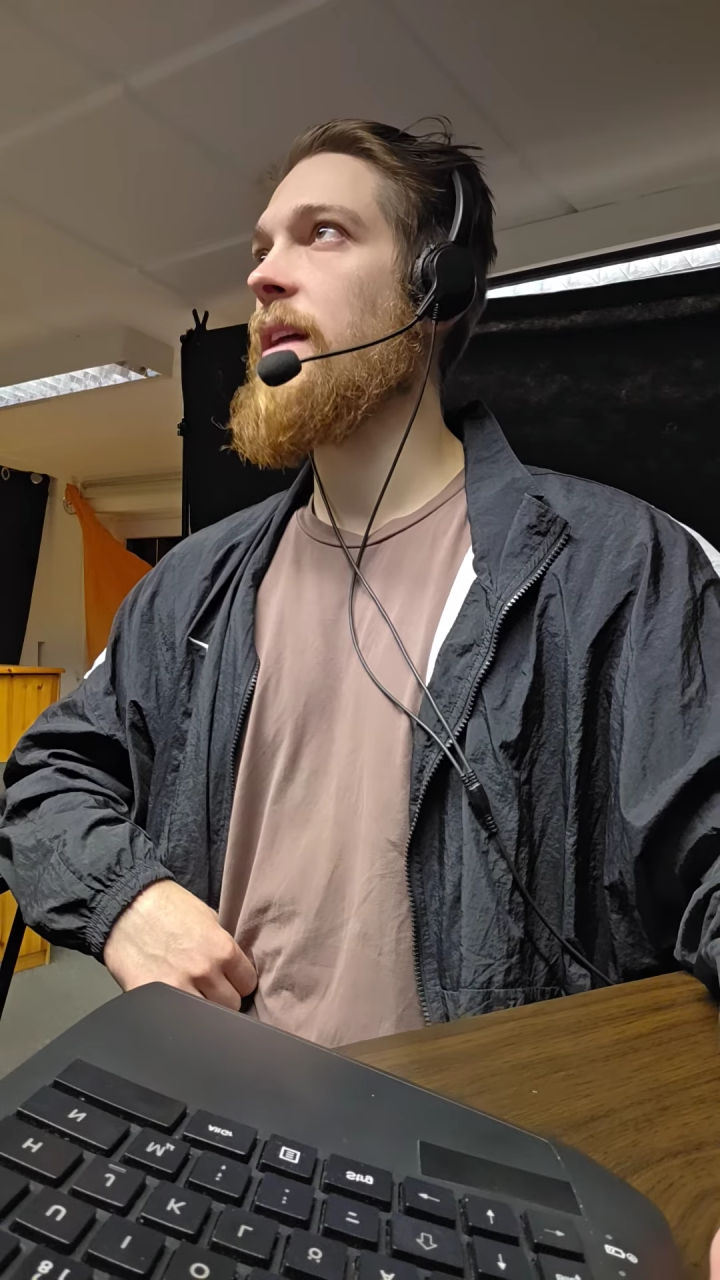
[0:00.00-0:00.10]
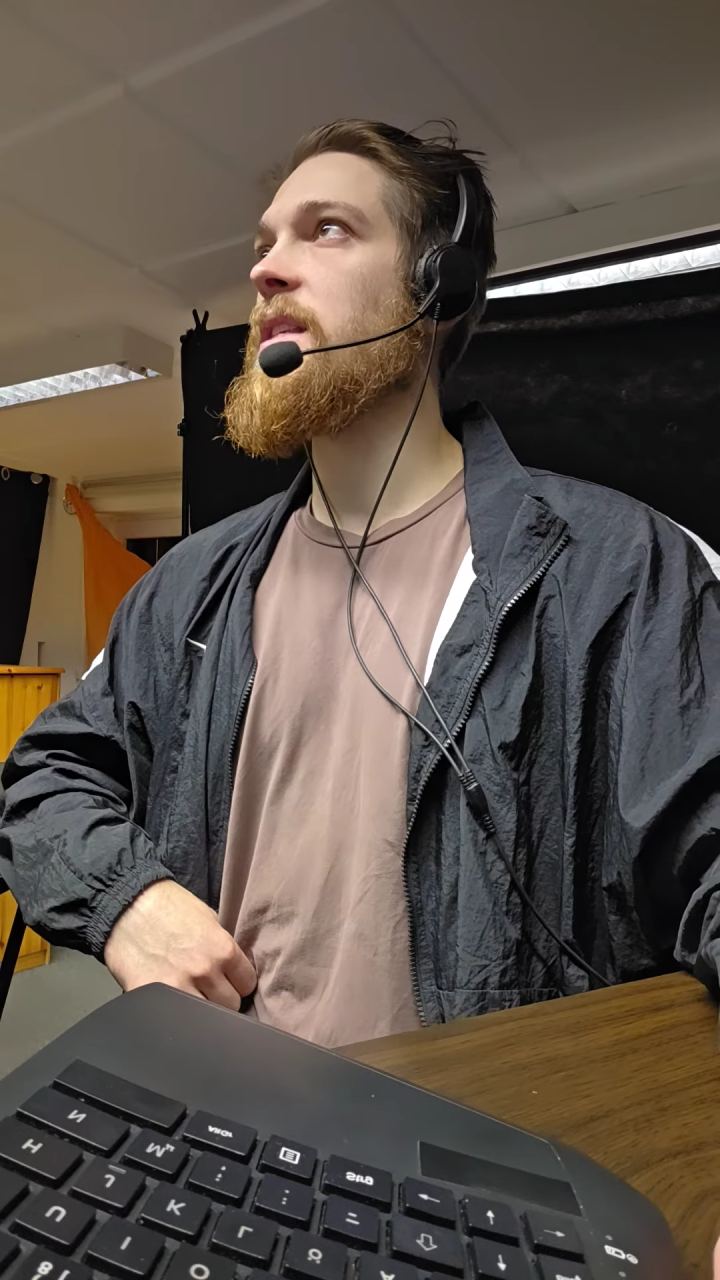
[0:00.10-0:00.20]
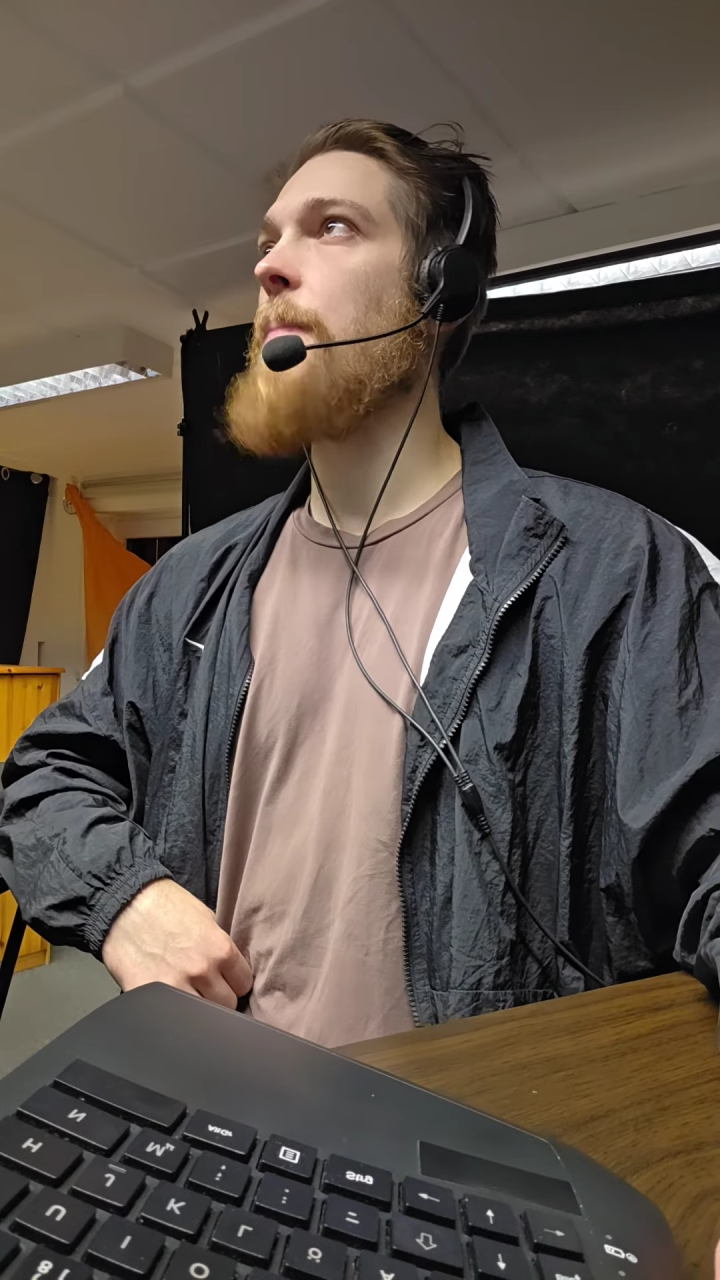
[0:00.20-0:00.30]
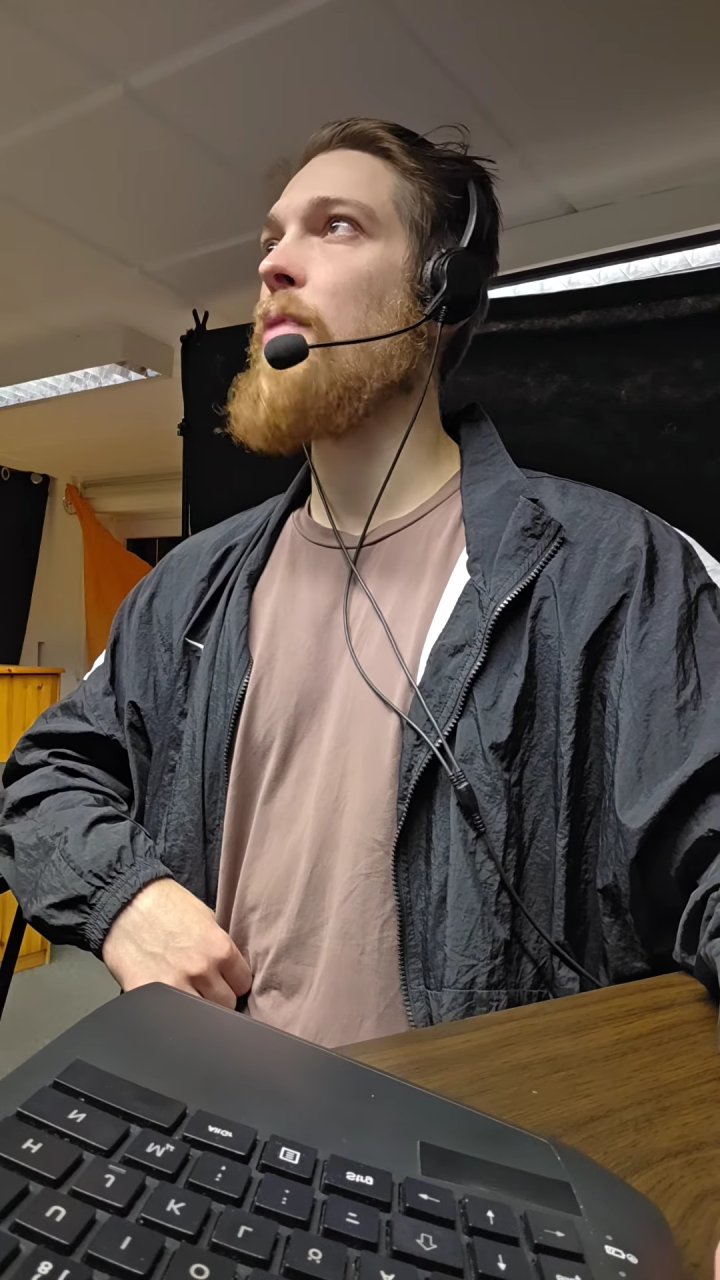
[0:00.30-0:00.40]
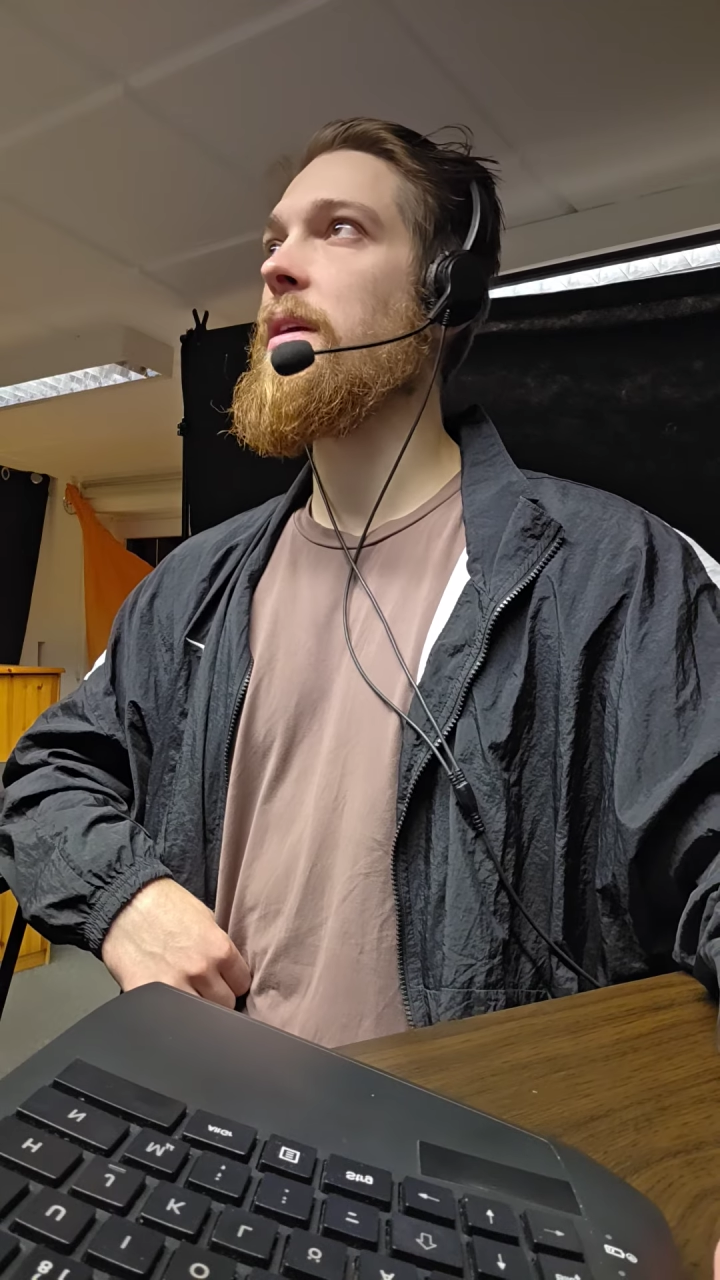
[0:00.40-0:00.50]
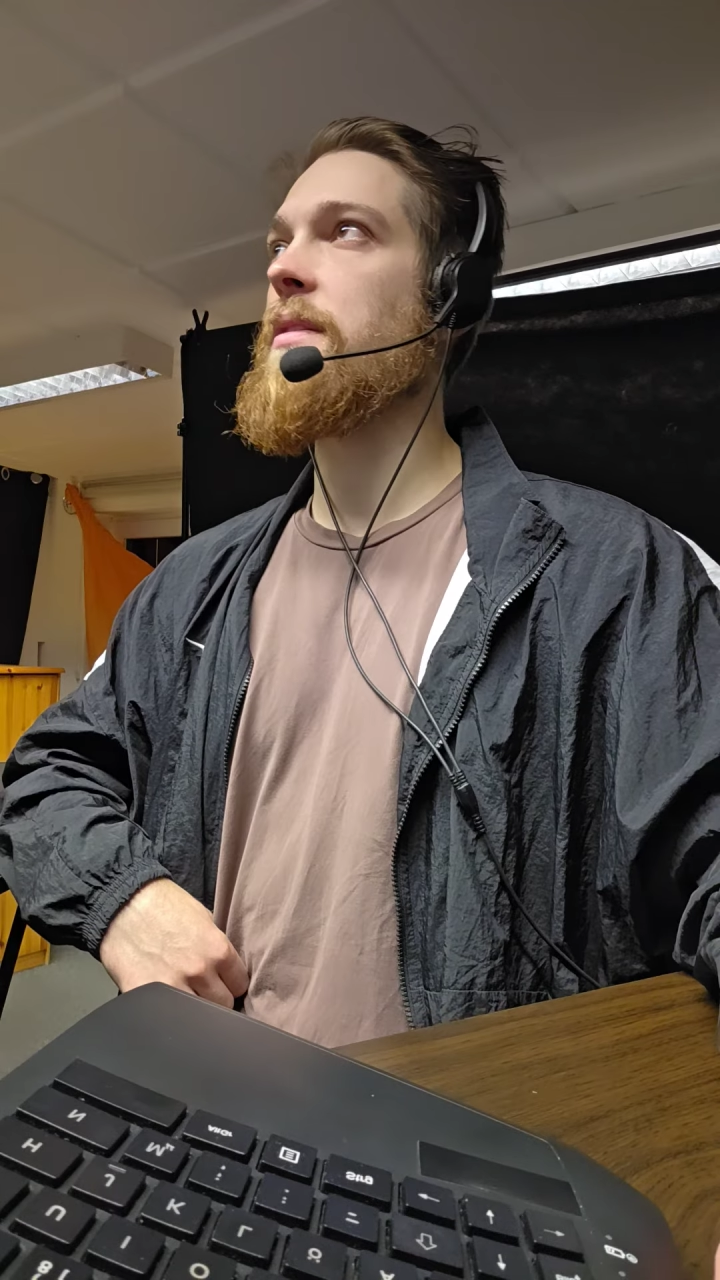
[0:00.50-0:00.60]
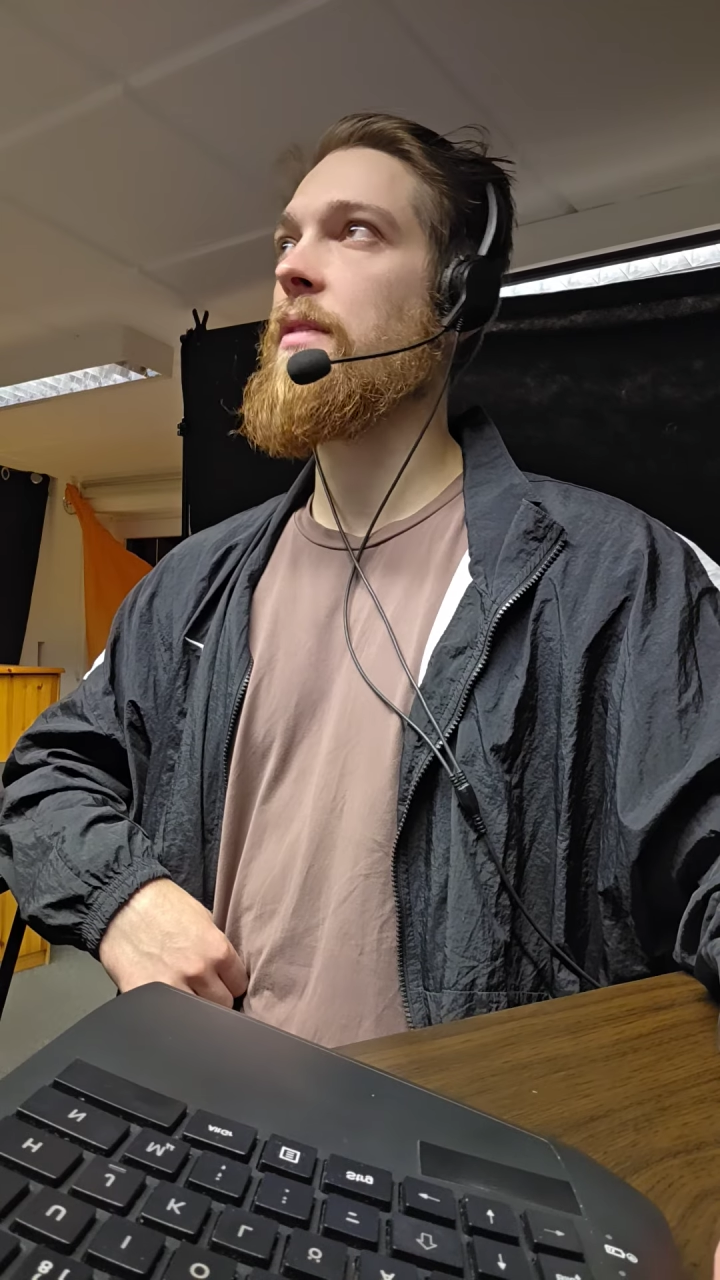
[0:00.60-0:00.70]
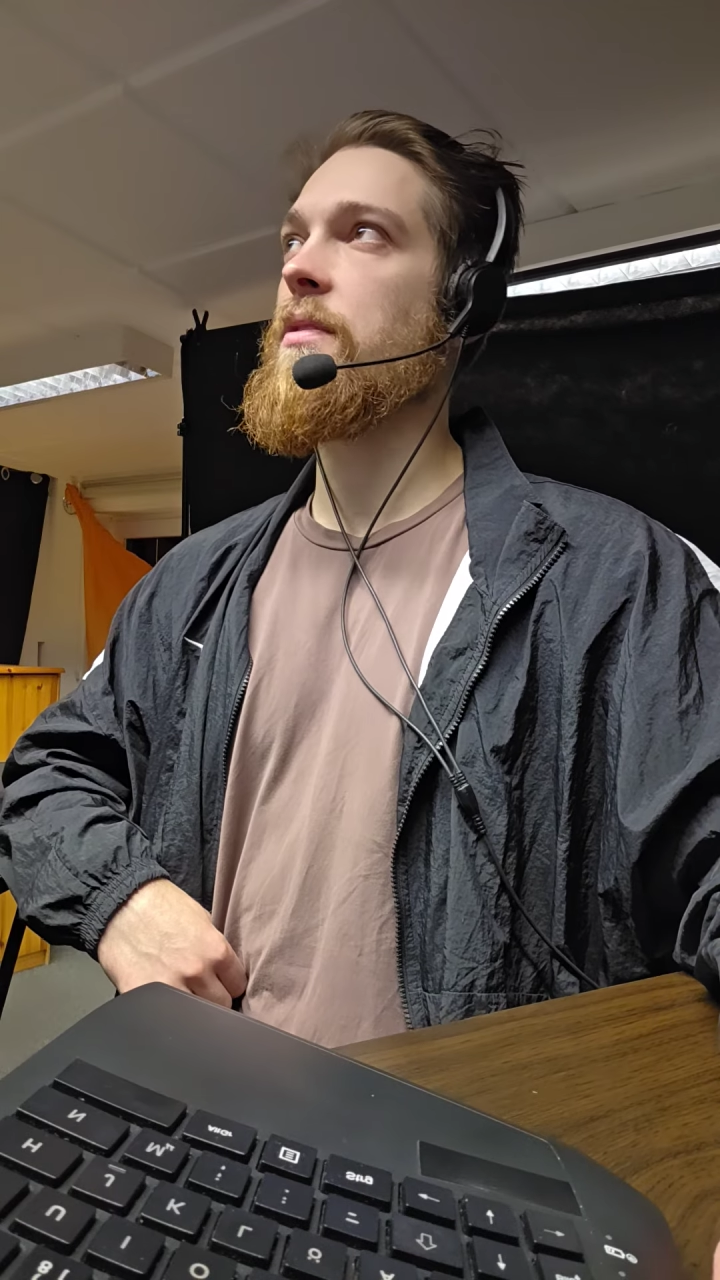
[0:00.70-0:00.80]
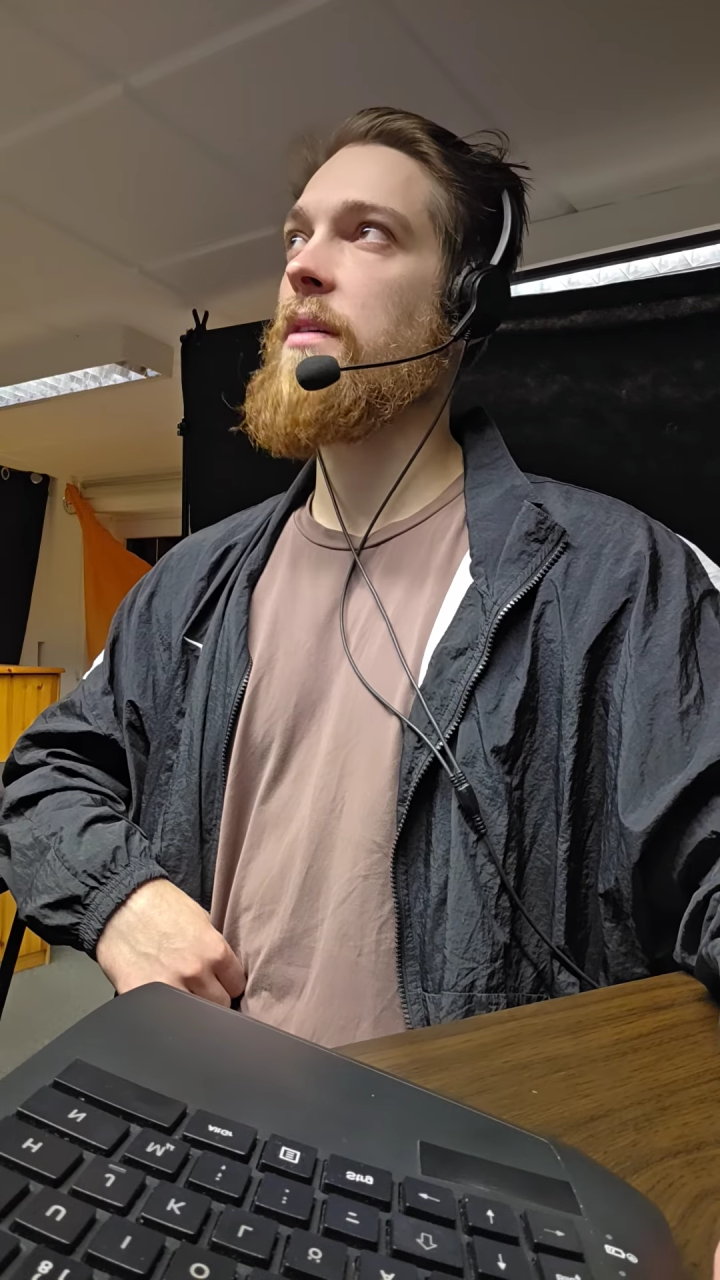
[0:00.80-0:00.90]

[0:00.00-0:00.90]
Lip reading: Let's break it down